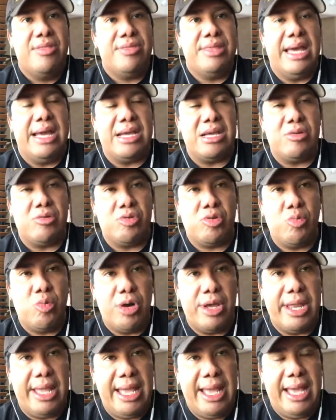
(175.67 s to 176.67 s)
that
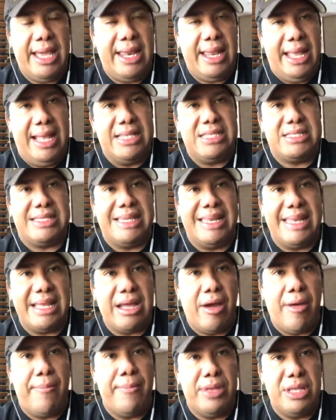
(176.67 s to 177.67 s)
went ahead and
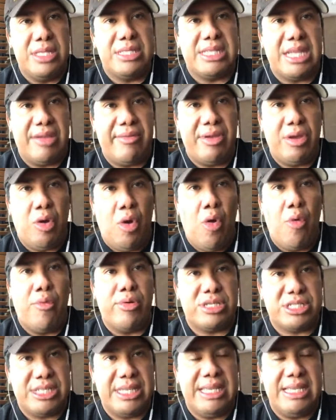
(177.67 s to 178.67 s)
sending our military
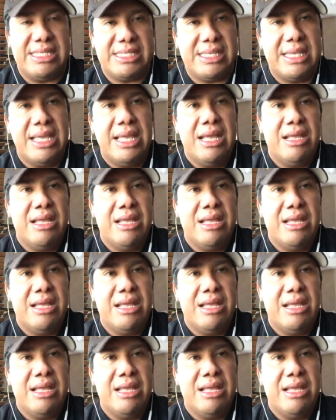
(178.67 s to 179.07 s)
overseas.